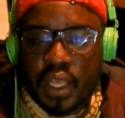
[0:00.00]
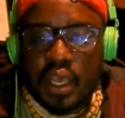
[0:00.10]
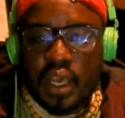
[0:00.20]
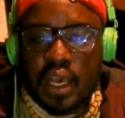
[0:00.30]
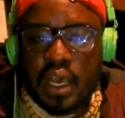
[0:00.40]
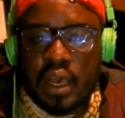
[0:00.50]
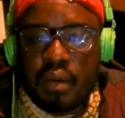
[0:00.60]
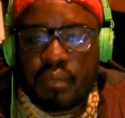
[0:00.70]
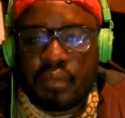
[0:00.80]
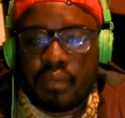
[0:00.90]

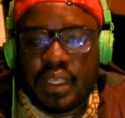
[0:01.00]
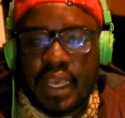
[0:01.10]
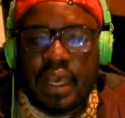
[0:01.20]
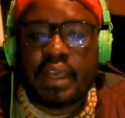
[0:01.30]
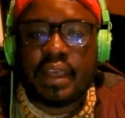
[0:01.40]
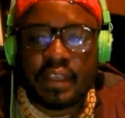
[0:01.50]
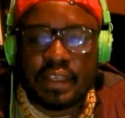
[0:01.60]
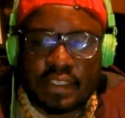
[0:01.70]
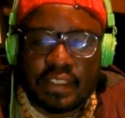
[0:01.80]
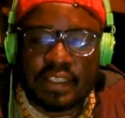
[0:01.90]
Yeah,
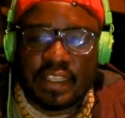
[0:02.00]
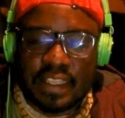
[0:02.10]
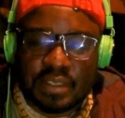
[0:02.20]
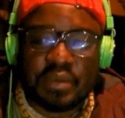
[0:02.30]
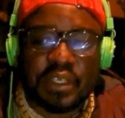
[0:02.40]
that's me.